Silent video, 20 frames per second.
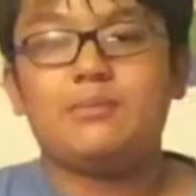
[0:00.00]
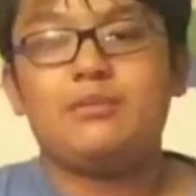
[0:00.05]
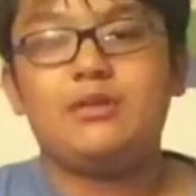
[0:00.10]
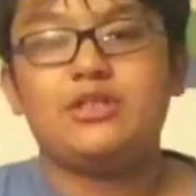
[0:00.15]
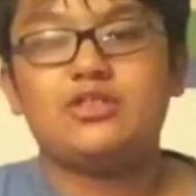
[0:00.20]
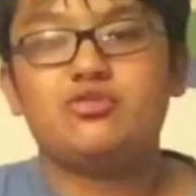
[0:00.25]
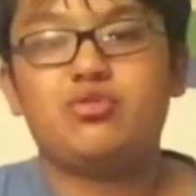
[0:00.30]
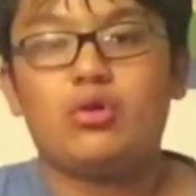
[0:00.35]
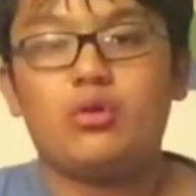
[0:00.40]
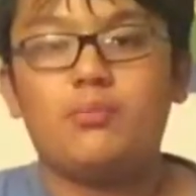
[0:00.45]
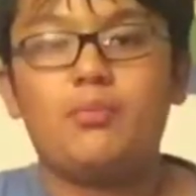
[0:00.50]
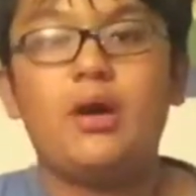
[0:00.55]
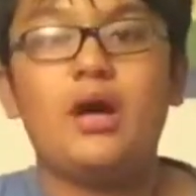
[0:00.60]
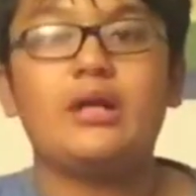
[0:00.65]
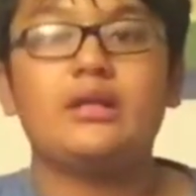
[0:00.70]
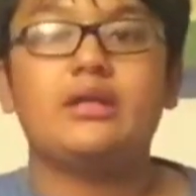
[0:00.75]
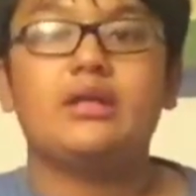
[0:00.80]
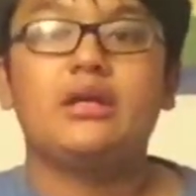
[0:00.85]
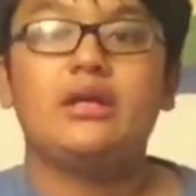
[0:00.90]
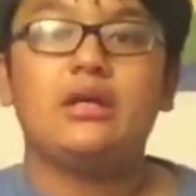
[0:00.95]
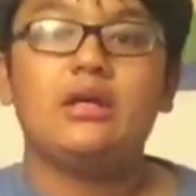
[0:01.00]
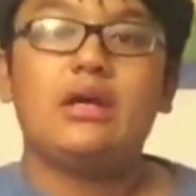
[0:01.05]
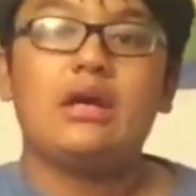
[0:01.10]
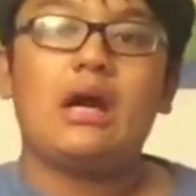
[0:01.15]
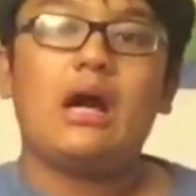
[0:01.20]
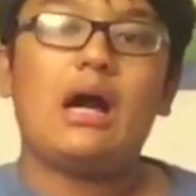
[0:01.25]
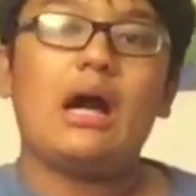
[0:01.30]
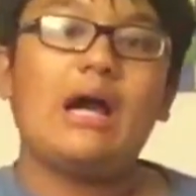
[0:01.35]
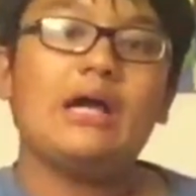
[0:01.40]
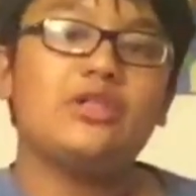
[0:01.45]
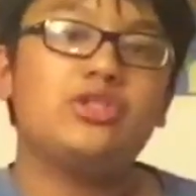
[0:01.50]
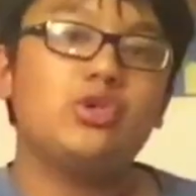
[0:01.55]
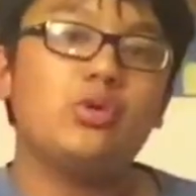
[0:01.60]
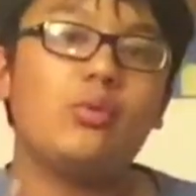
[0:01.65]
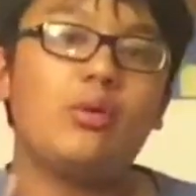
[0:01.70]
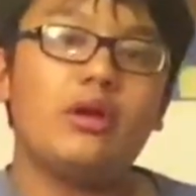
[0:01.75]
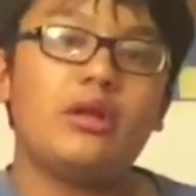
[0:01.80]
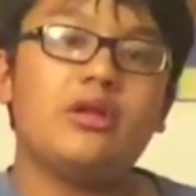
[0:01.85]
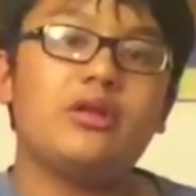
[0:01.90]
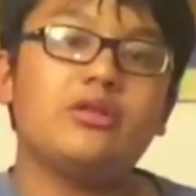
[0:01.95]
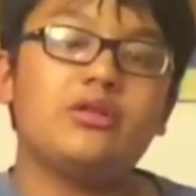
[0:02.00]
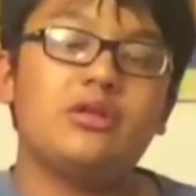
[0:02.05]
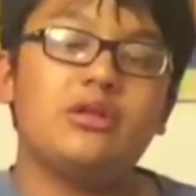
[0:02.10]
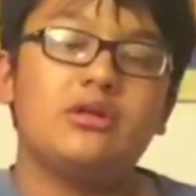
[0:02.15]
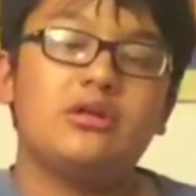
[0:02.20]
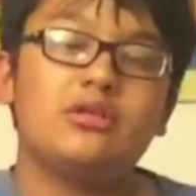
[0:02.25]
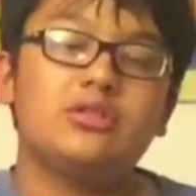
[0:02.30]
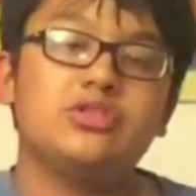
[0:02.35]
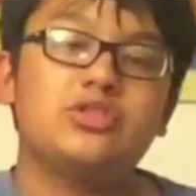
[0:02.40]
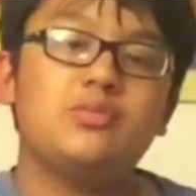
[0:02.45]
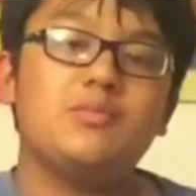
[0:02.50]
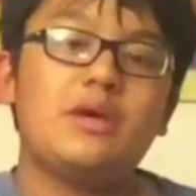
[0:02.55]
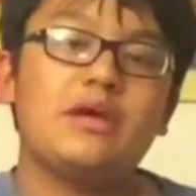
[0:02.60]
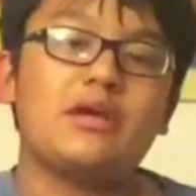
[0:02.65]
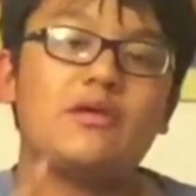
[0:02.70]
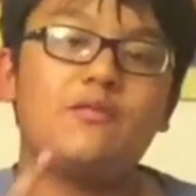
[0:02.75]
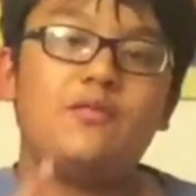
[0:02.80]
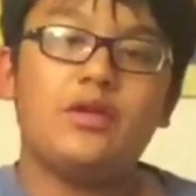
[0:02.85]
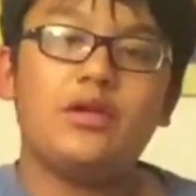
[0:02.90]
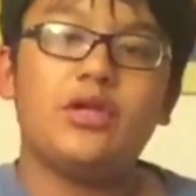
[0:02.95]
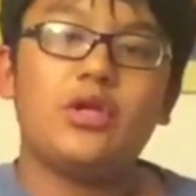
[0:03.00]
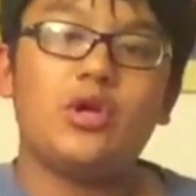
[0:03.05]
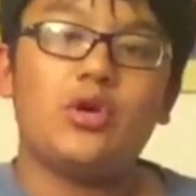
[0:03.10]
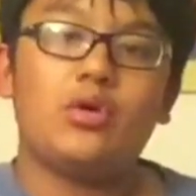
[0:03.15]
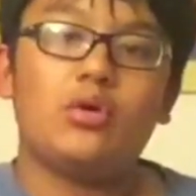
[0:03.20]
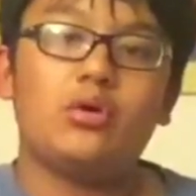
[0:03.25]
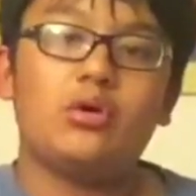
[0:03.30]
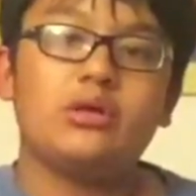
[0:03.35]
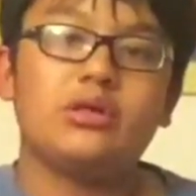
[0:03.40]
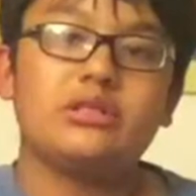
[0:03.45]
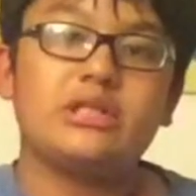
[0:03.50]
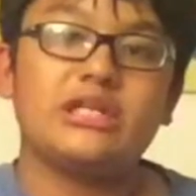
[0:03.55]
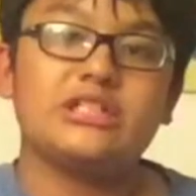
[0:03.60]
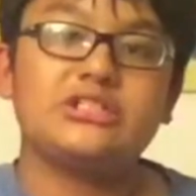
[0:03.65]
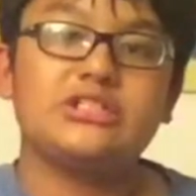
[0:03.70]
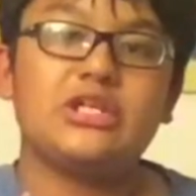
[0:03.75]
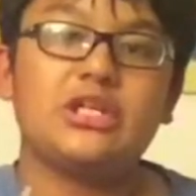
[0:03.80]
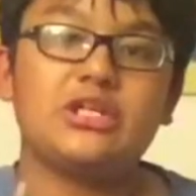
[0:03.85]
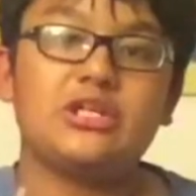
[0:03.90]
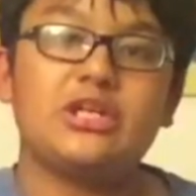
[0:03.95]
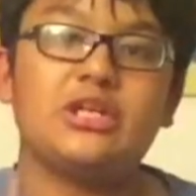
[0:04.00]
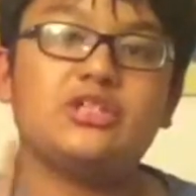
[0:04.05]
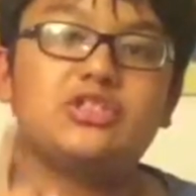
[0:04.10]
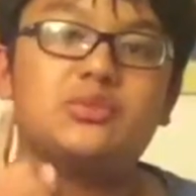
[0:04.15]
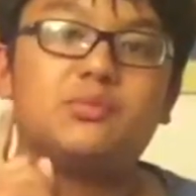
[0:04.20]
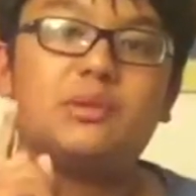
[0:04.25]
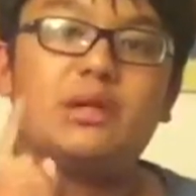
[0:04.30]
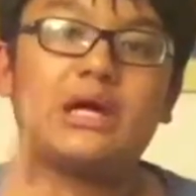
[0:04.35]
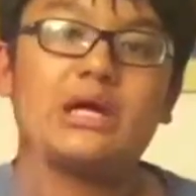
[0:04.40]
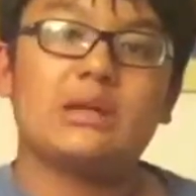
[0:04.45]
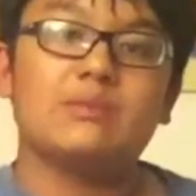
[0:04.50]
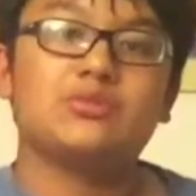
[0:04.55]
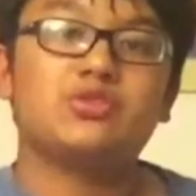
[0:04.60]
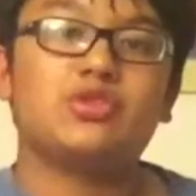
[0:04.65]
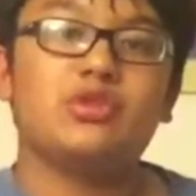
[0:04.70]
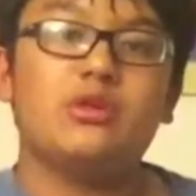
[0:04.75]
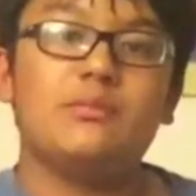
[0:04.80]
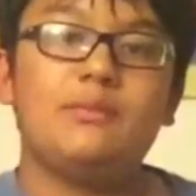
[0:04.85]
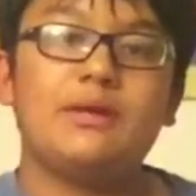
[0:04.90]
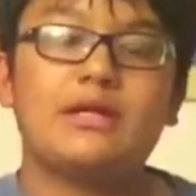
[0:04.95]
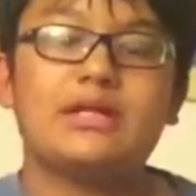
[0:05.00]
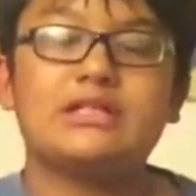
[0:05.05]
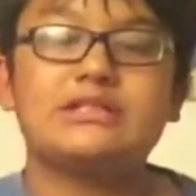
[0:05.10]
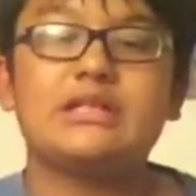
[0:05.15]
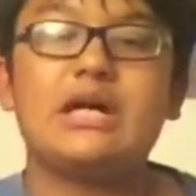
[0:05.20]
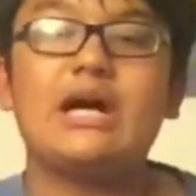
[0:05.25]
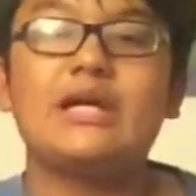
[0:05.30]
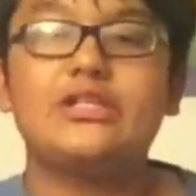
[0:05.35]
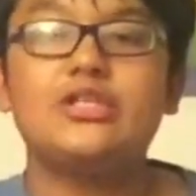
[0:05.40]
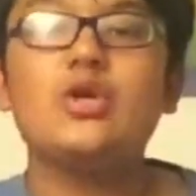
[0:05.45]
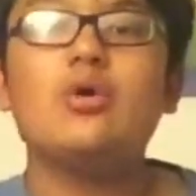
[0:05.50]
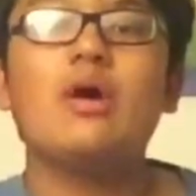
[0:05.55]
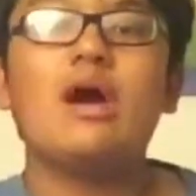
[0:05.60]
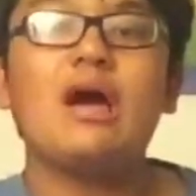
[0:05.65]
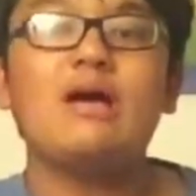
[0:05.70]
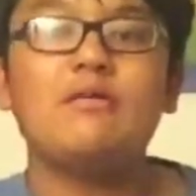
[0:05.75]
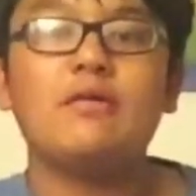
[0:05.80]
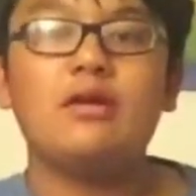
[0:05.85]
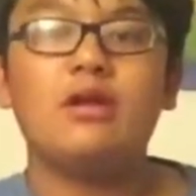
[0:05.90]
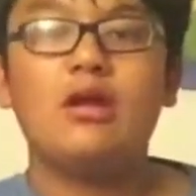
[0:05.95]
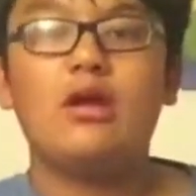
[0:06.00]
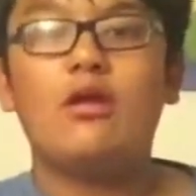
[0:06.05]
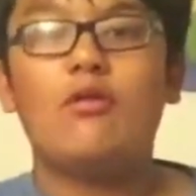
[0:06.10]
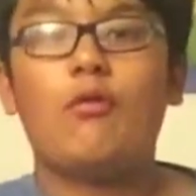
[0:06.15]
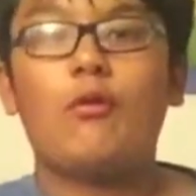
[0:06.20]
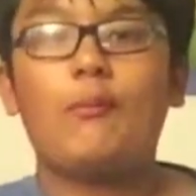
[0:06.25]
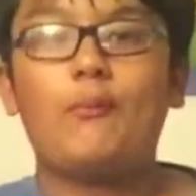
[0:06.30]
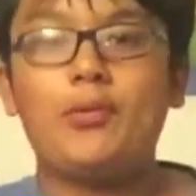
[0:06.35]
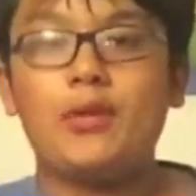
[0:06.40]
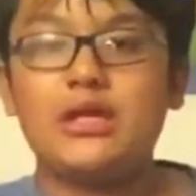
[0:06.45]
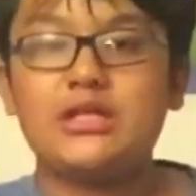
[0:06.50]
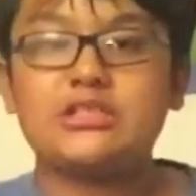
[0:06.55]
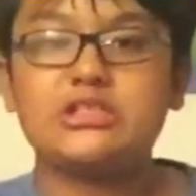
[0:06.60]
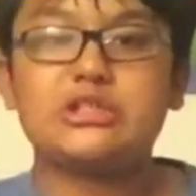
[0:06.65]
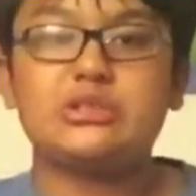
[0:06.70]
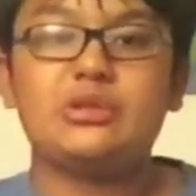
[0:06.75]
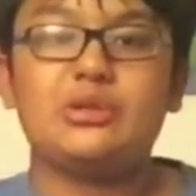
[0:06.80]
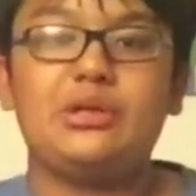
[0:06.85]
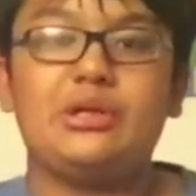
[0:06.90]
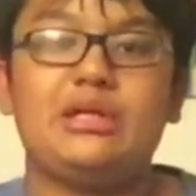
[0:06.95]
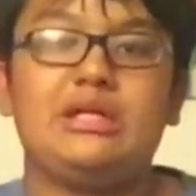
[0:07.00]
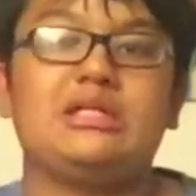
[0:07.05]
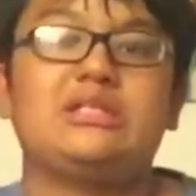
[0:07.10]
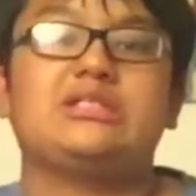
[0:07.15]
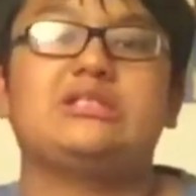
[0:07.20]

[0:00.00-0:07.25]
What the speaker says: PS4. But I do wanted to make a video that's dedicated to Black Ops 3 because I do have it for PS3.